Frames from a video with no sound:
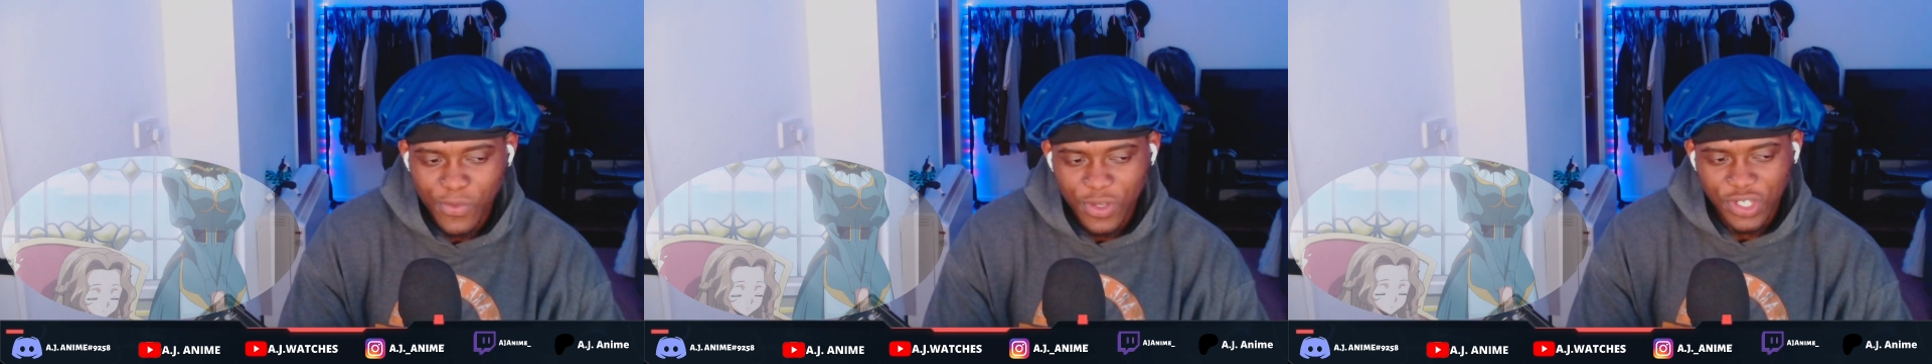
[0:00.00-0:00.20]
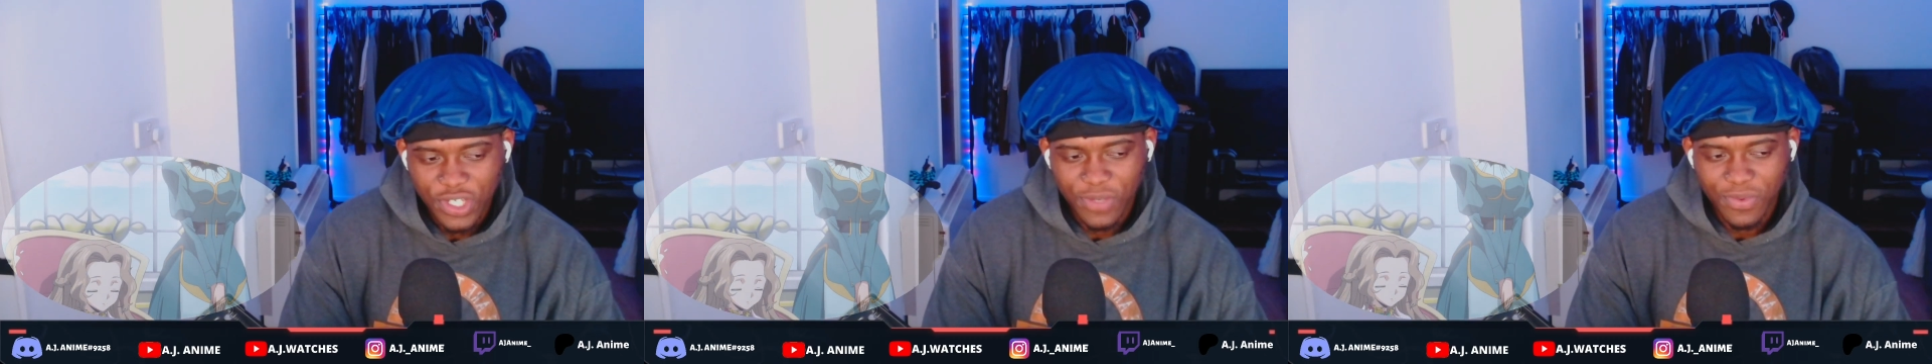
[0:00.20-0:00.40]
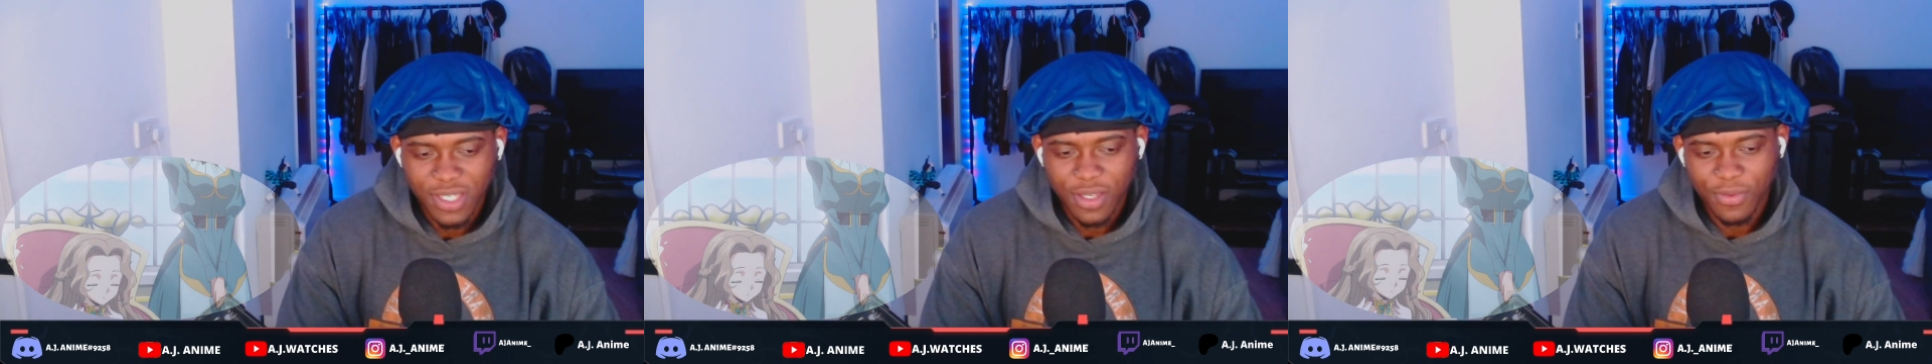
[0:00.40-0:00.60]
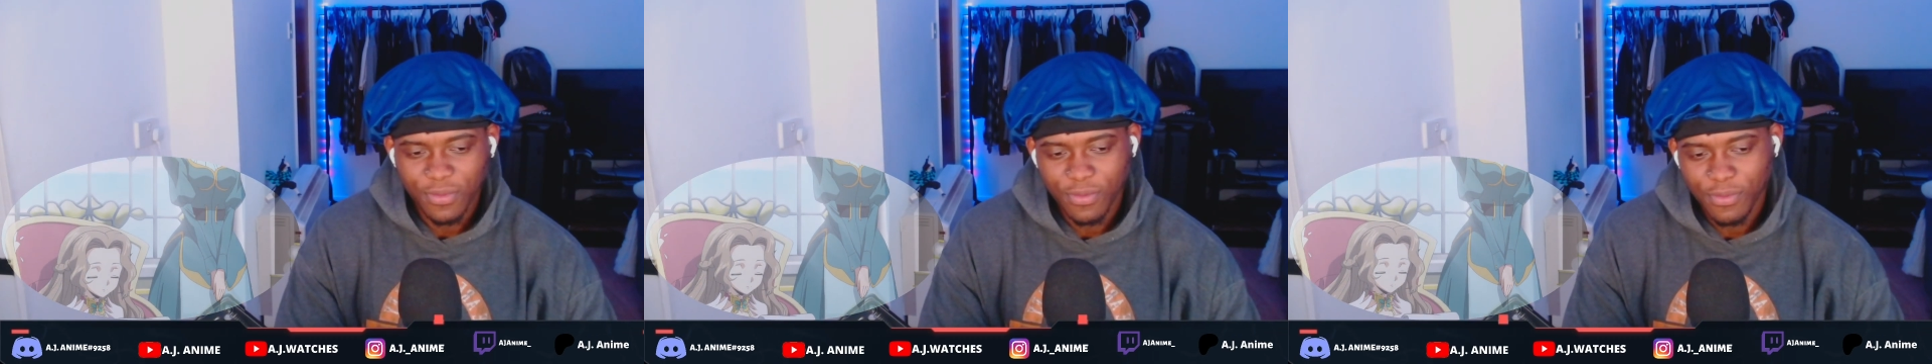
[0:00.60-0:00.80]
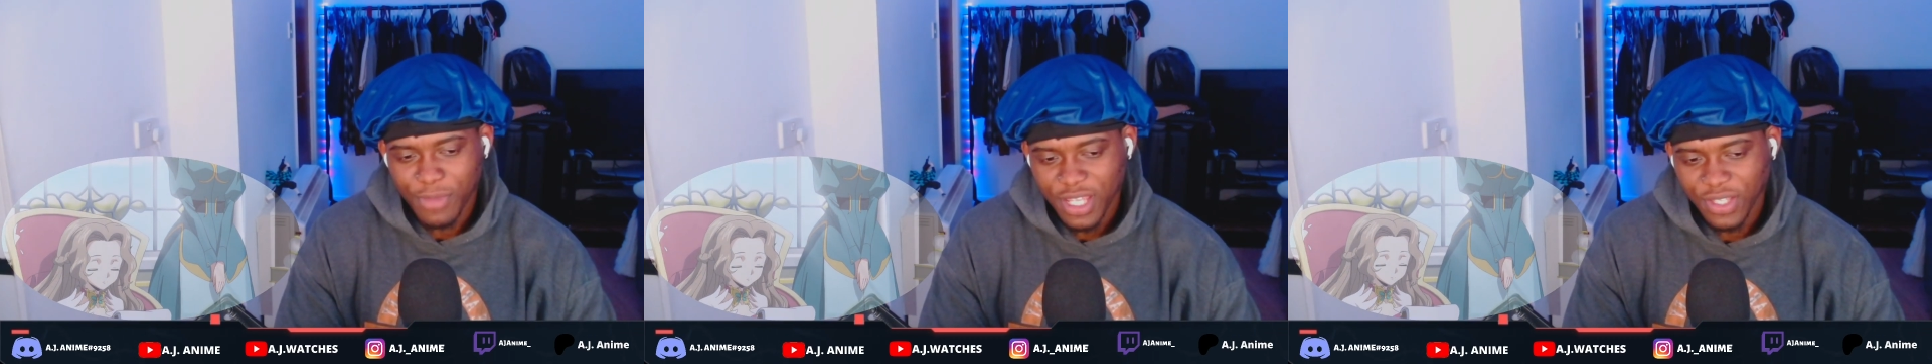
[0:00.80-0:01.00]
what she was
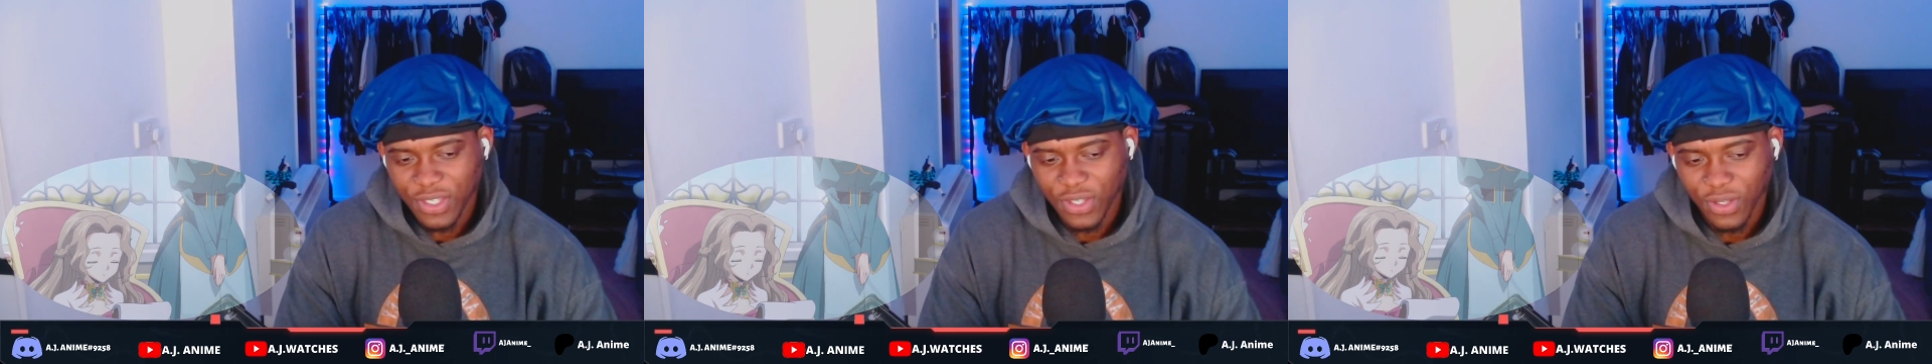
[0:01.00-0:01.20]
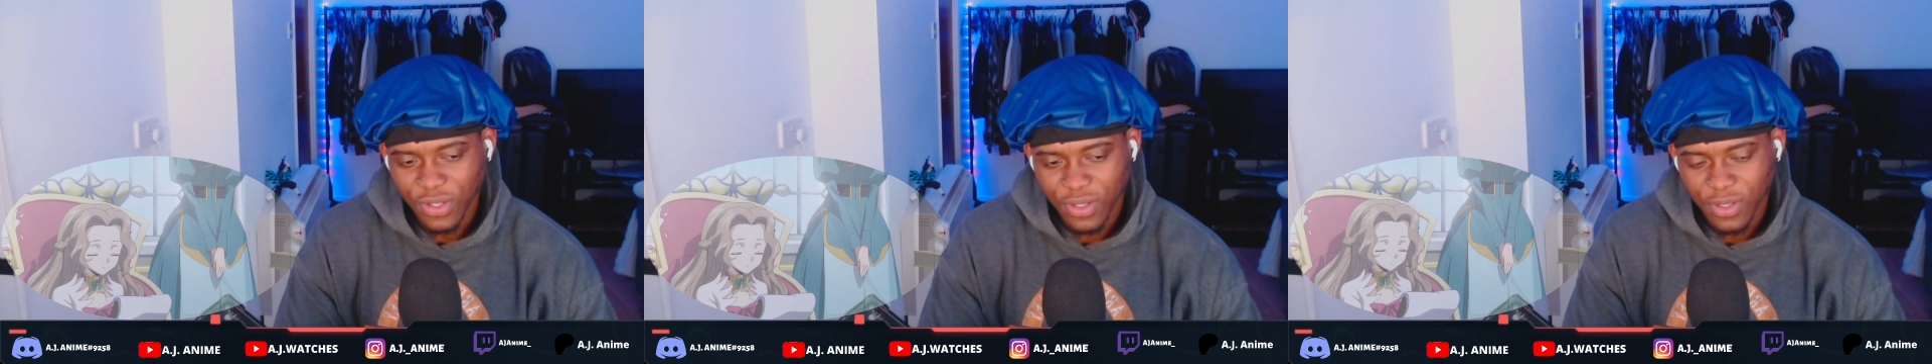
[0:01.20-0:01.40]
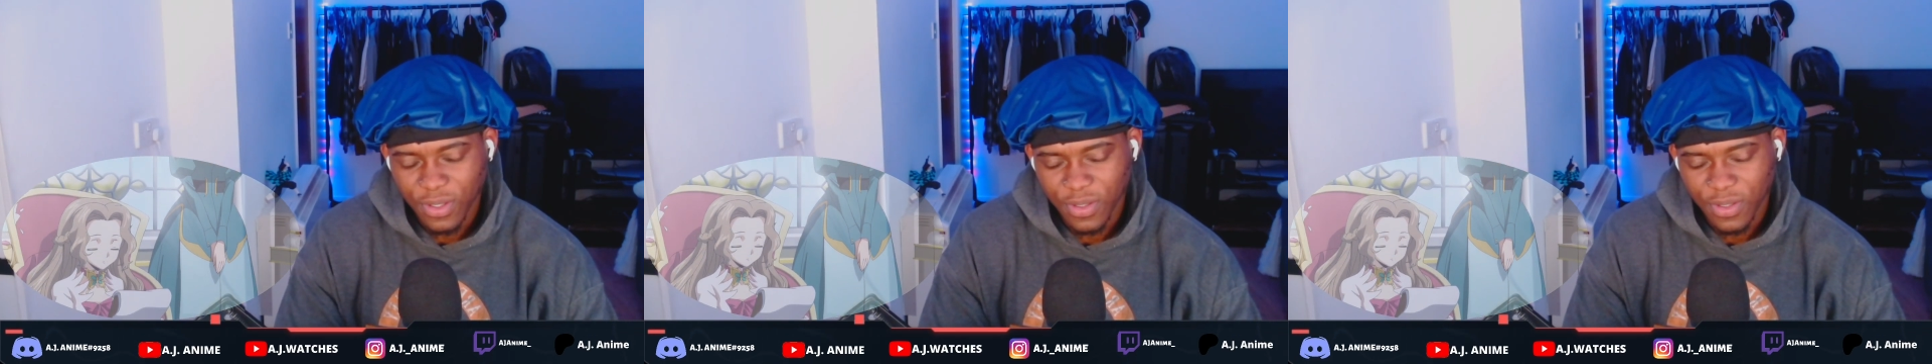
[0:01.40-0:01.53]
meant to.